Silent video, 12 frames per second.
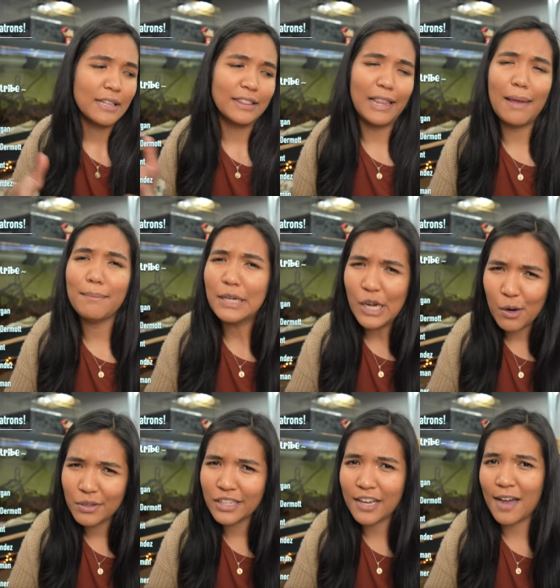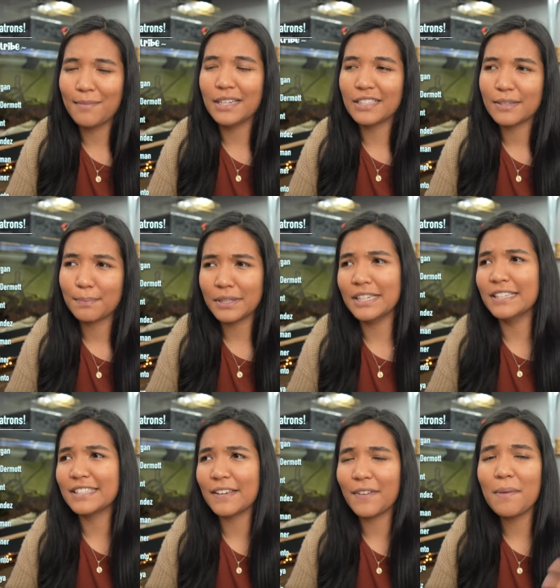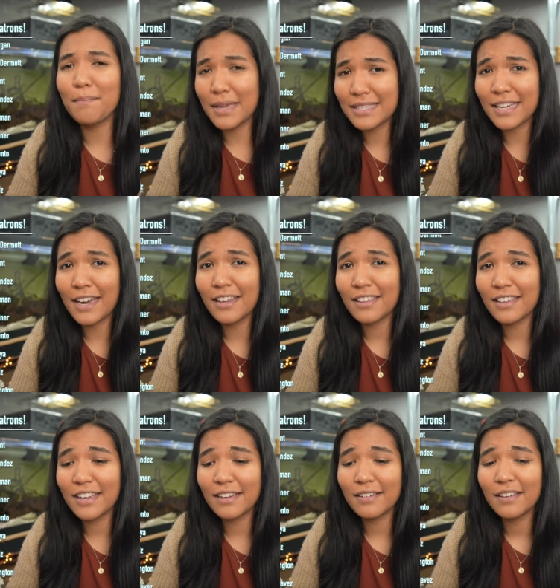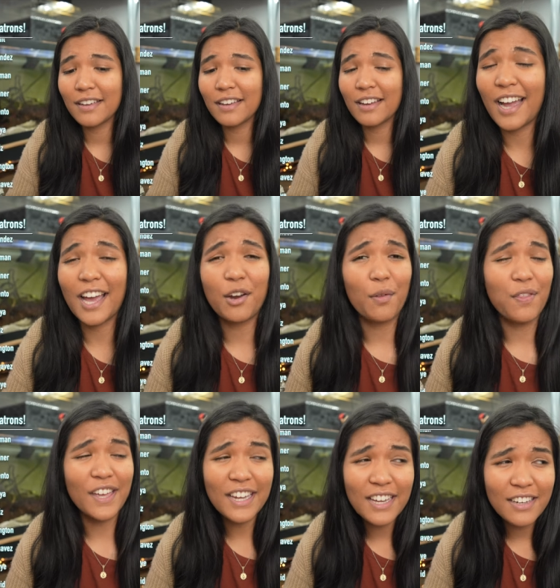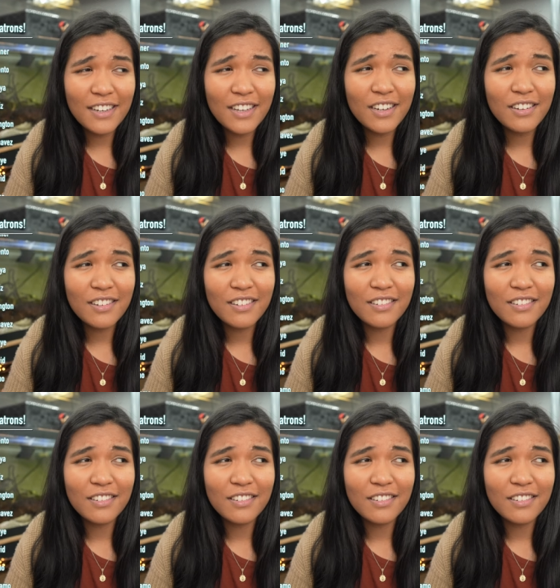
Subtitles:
Let me know in the comments, please, if I missed anything. I don't think I did.